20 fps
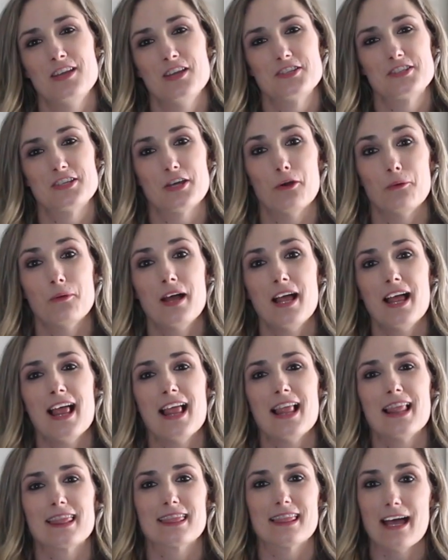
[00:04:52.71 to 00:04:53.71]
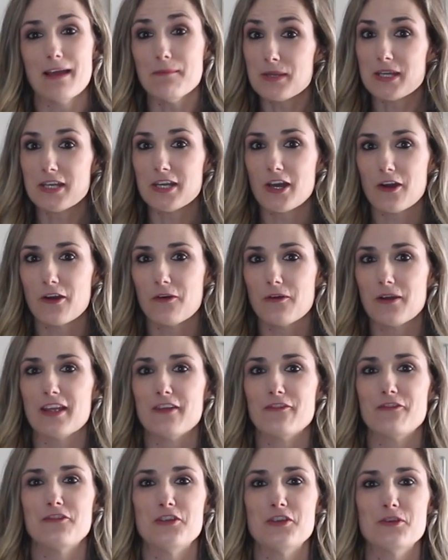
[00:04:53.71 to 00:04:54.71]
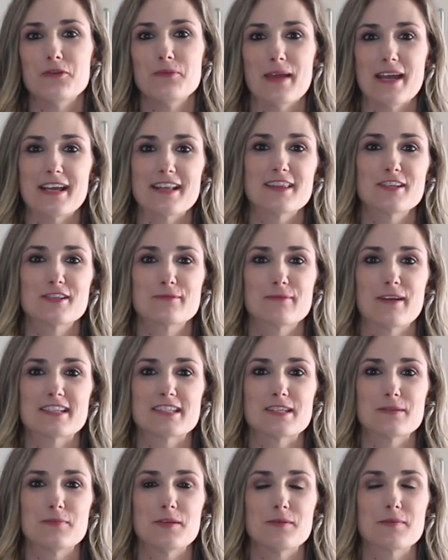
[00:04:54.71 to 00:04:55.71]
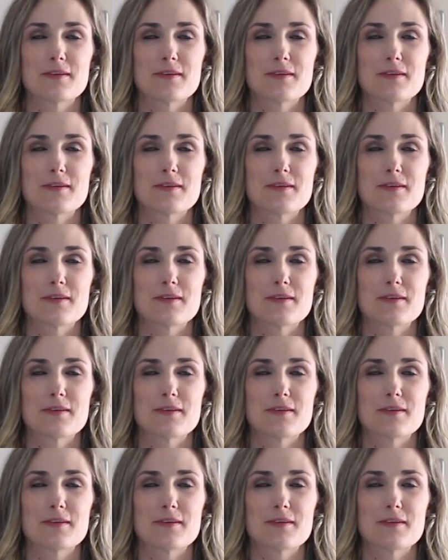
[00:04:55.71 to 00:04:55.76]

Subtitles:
So let me know if you make this recipe,